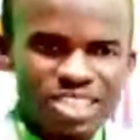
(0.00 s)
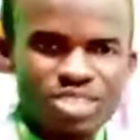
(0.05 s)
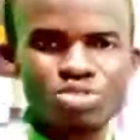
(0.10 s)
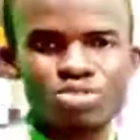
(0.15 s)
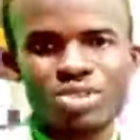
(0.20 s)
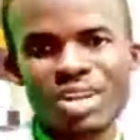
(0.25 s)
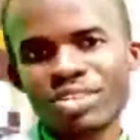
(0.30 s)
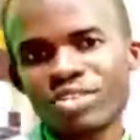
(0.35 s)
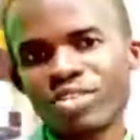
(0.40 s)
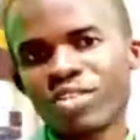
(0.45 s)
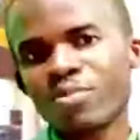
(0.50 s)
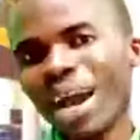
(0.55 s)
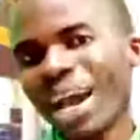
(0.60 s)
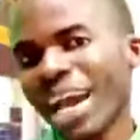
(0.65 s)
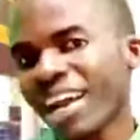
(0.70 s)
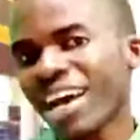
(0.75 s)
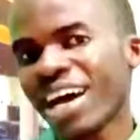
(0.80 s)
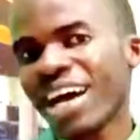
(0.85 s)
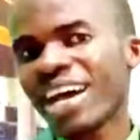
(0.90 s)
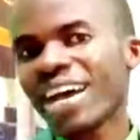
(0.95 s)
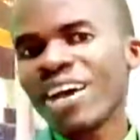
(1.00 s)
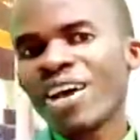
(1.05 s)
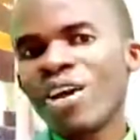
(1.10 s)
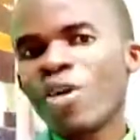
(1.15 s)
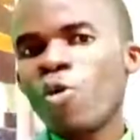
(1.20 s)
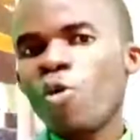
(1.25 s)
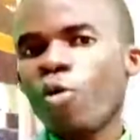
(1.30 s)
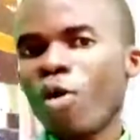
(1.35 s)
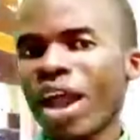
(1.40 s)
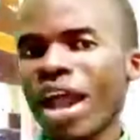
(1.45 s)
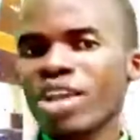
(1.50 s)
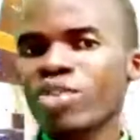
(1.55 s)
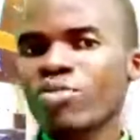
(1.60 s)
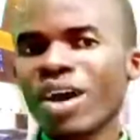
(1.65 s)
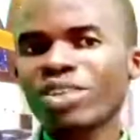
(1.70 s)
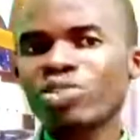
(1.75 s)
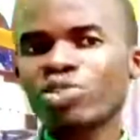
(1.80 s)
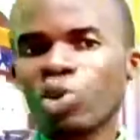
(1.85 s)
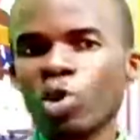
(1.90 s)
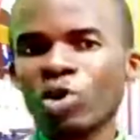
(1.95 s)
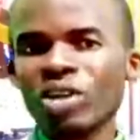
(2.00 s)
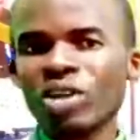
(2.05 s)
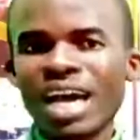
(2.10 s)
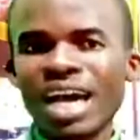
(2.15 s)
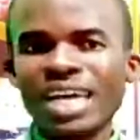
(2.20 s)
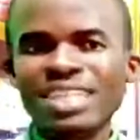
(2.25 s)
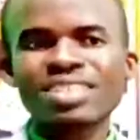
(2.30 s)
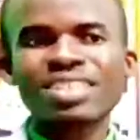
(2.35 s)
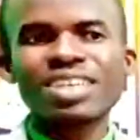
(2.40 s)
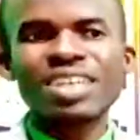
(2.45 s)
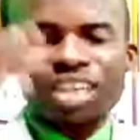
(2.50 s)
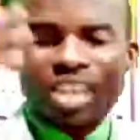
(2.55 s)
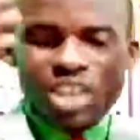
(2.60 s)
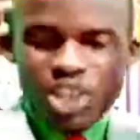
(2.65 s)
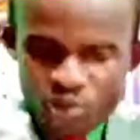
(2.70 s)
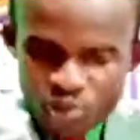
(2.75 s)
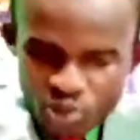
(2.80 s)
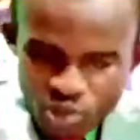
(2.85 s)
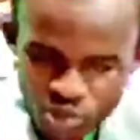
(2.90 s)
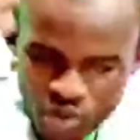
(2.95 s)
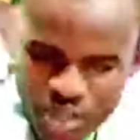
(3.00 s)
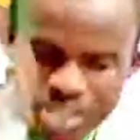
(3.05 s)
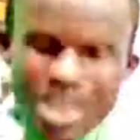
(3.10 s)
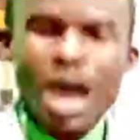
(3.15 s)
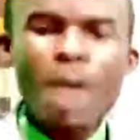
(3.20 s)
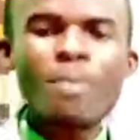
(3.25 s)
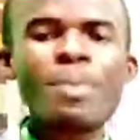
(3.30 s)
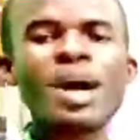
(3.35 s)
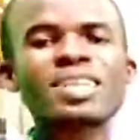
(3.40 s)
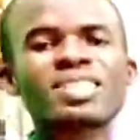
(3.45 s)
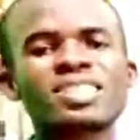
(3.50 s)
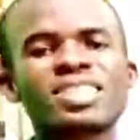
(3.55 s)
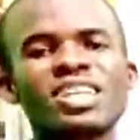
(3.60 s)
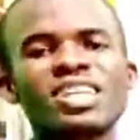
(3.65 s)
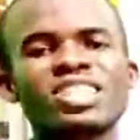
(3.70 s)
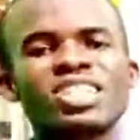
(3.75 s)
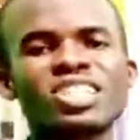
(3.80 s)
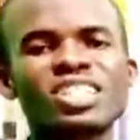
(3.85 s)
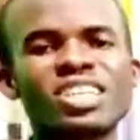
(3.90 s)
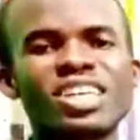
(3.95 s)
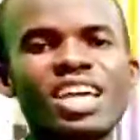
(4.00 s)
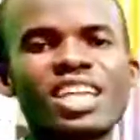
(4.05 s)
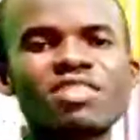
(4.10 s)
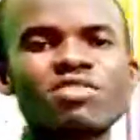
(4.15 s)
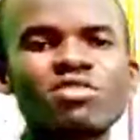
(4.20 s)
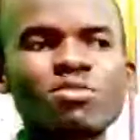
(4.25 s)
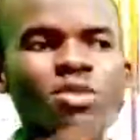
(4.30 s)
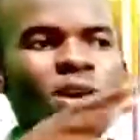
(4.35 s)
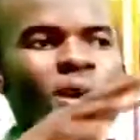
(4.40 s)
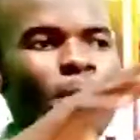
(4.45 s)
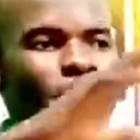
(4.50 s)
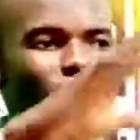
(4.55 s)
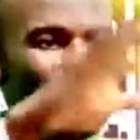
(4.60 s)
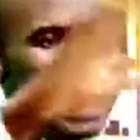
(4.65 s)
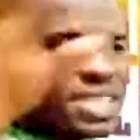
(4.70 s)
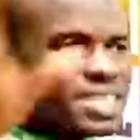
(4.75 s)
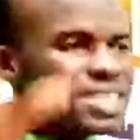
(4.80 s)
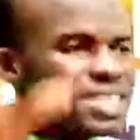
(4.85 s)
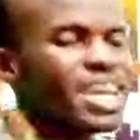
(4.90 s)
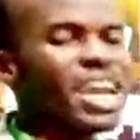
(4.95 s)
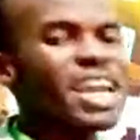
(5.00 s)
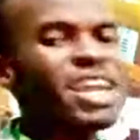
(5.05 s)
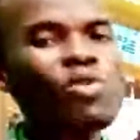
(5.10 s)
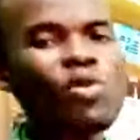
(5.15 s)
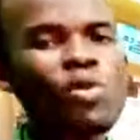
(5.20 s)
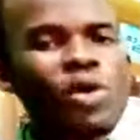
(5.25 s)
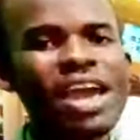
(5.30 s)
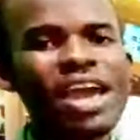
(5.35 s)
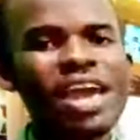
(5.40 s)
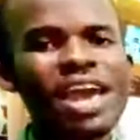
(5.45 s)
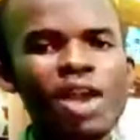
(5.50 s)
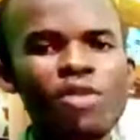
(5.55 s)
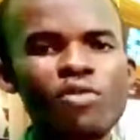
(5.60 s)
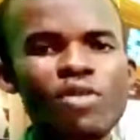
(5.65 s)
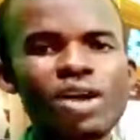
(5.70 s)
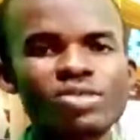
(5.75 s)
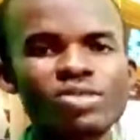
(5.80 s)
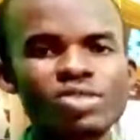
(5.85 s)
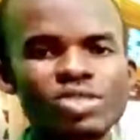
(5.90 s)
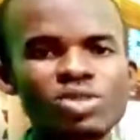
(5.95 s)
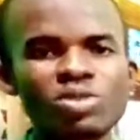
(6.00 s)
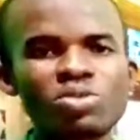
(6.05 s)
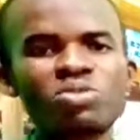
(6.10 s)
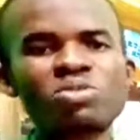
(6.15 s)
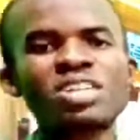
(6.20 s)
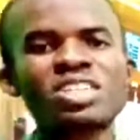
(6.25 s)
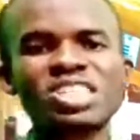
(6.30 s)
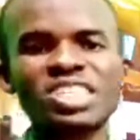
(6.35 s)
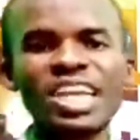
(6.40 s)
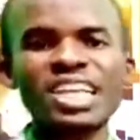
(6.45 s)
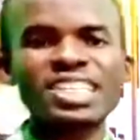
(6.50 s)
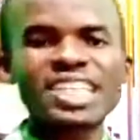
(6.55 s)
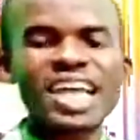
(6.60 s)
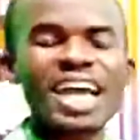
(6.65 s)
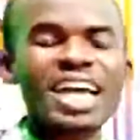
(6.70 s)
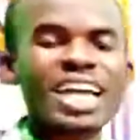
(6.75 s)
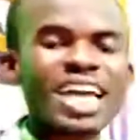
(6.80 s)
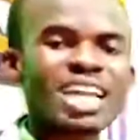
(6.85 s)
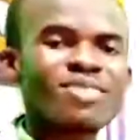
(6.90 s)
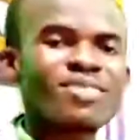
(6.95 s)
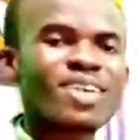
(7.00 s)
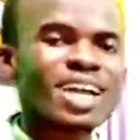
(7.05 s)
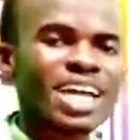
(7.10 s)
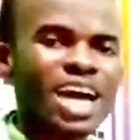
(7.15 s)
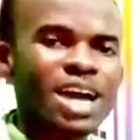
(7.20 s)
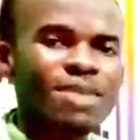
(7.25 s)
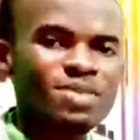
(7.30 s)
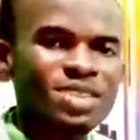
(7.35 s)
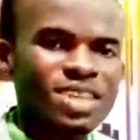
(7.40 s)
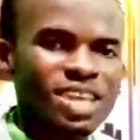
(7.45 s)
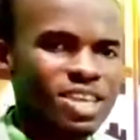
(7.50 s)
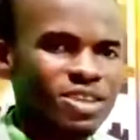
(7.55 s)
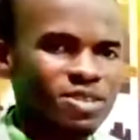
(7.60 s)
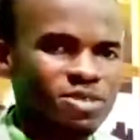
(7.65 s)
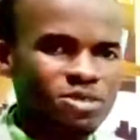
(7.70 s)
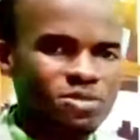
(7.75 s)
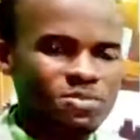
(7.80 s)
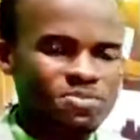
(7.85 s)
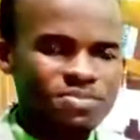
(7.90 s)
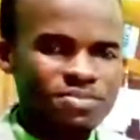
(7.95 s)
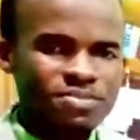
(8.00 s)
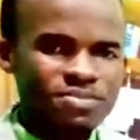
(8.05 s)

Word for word: in Surah Al Baqarah where you are told that if you read that passage and you place it anywhere around you, Satan can never come near you.